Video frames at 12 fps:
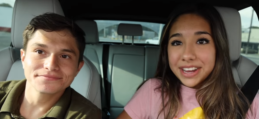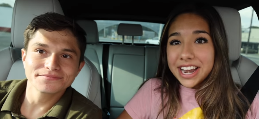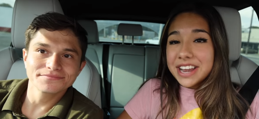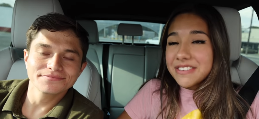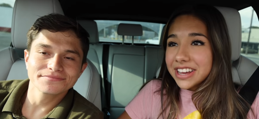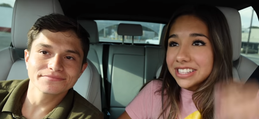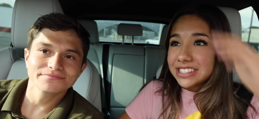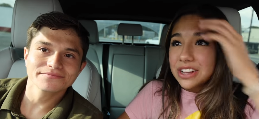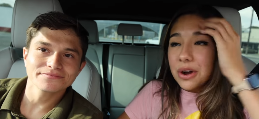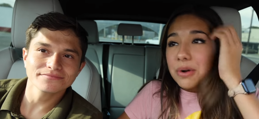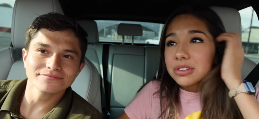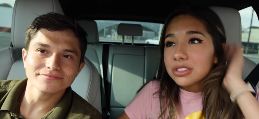Speaker 1: anyway,
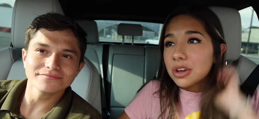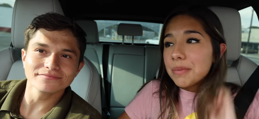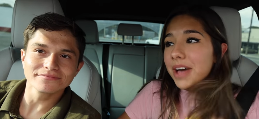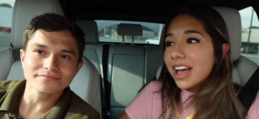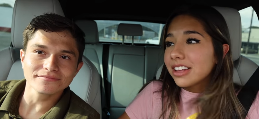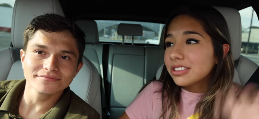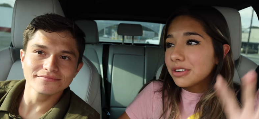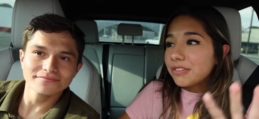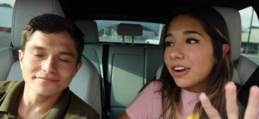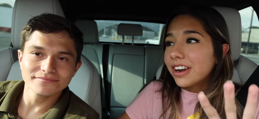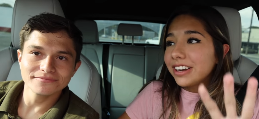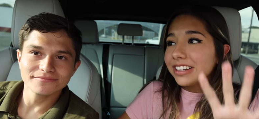so so bad so
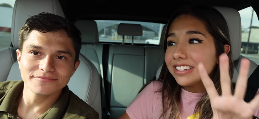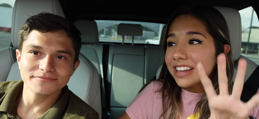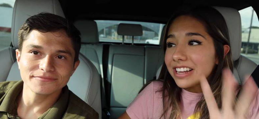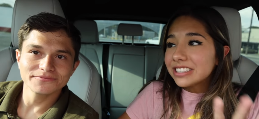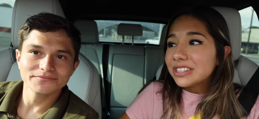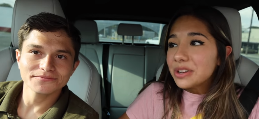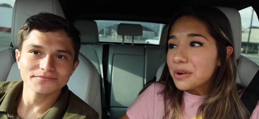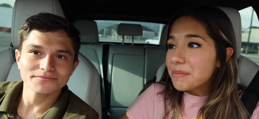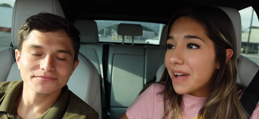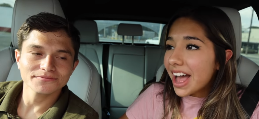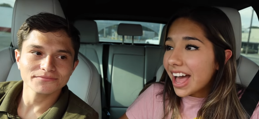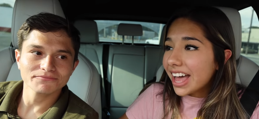far, not too
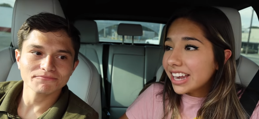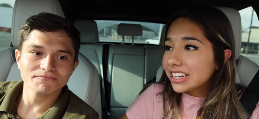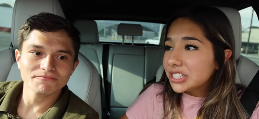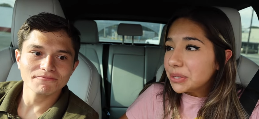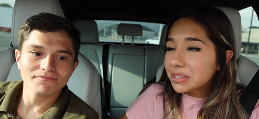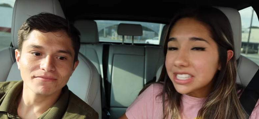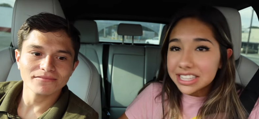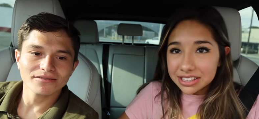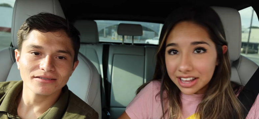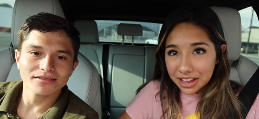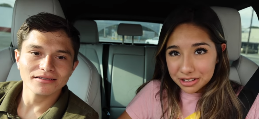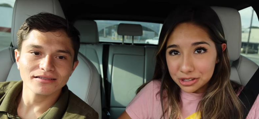bad. She
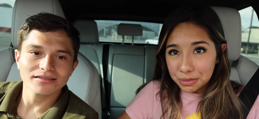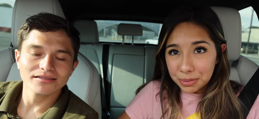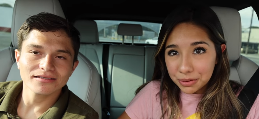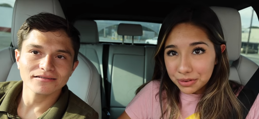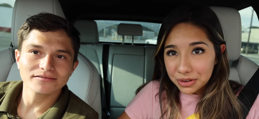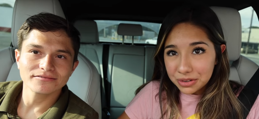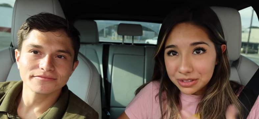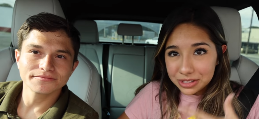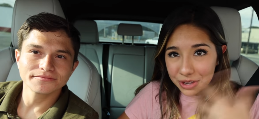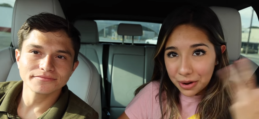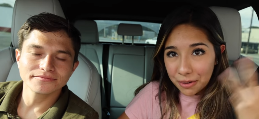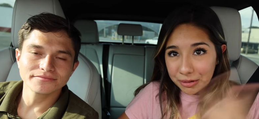wasn't like super rude,
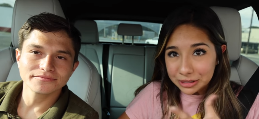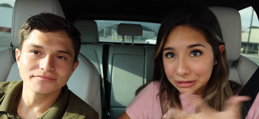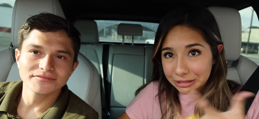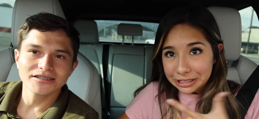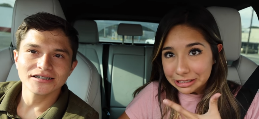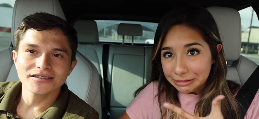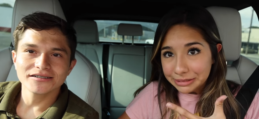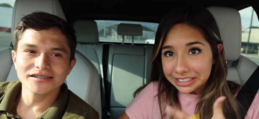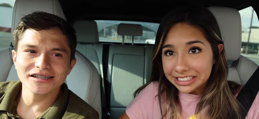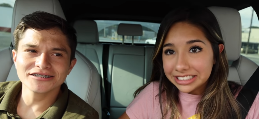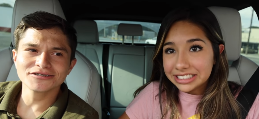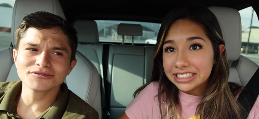so we'll see what
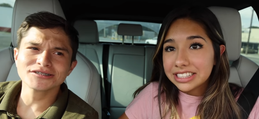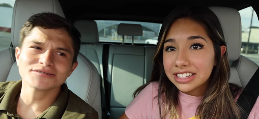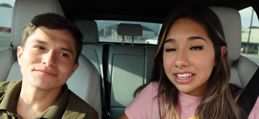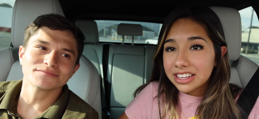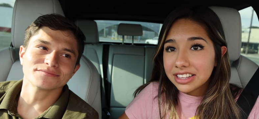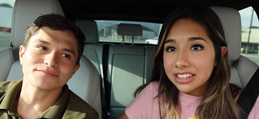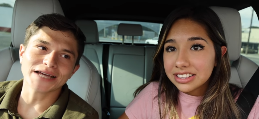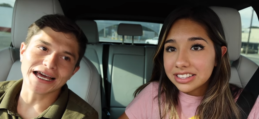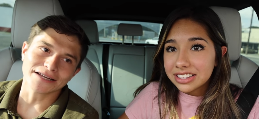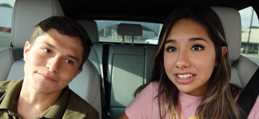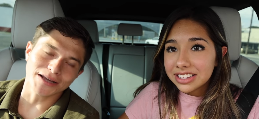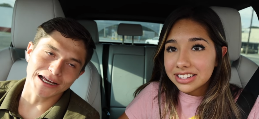happens. Yeah, she
Speaker 2: wasn't
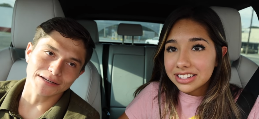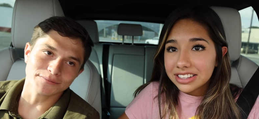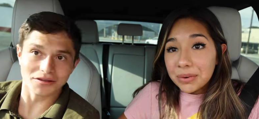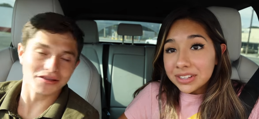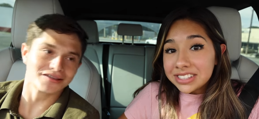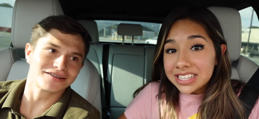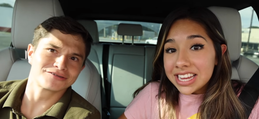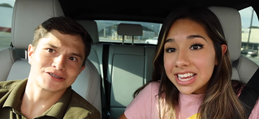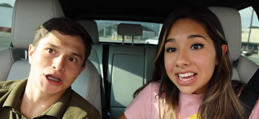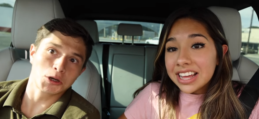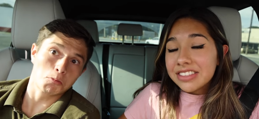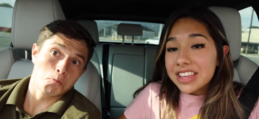bad bad. Pizza.
Speaker 1: We'll
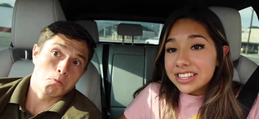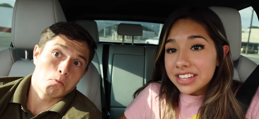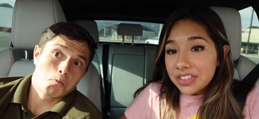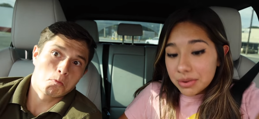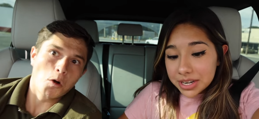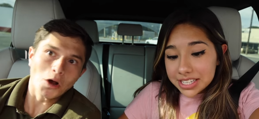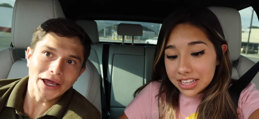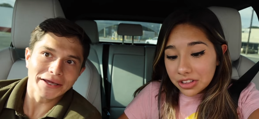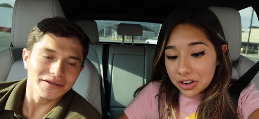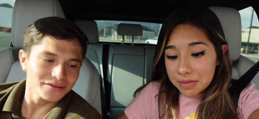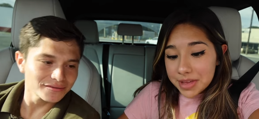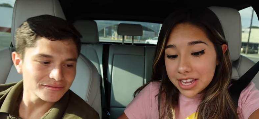see. They said they were gonna take
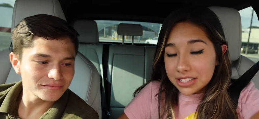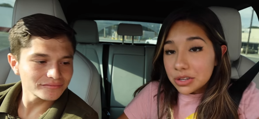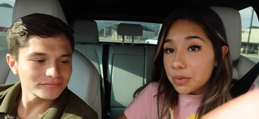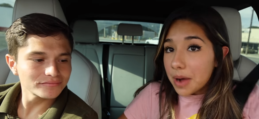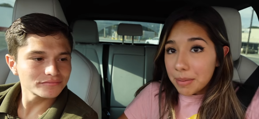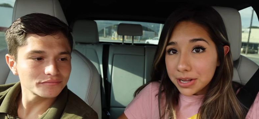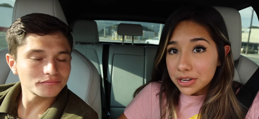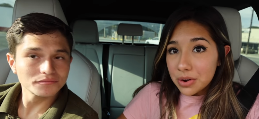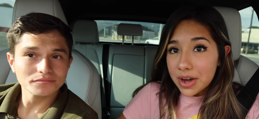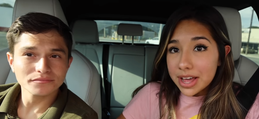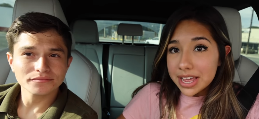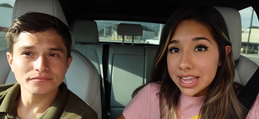30 minutes, so we're probably gonna
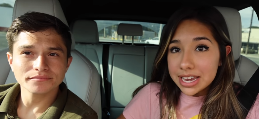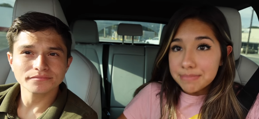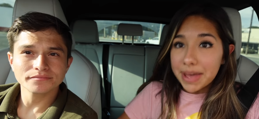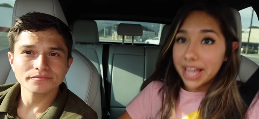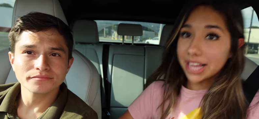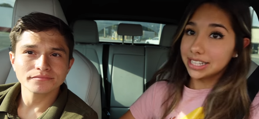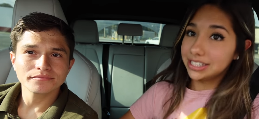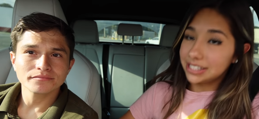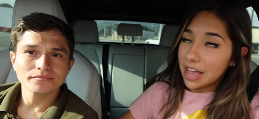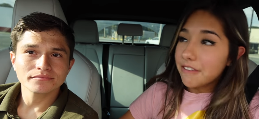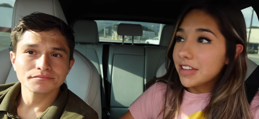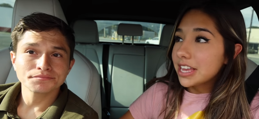go in back at
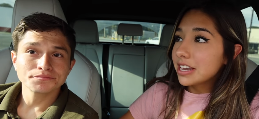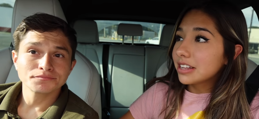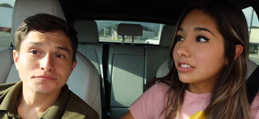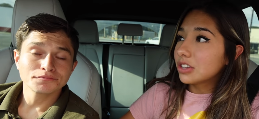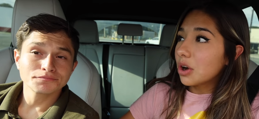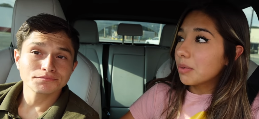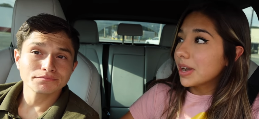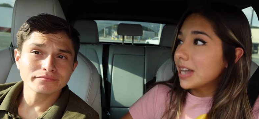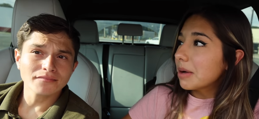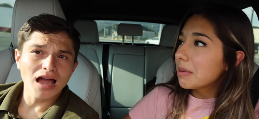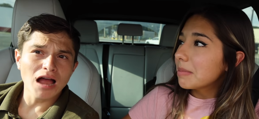seven. So right now we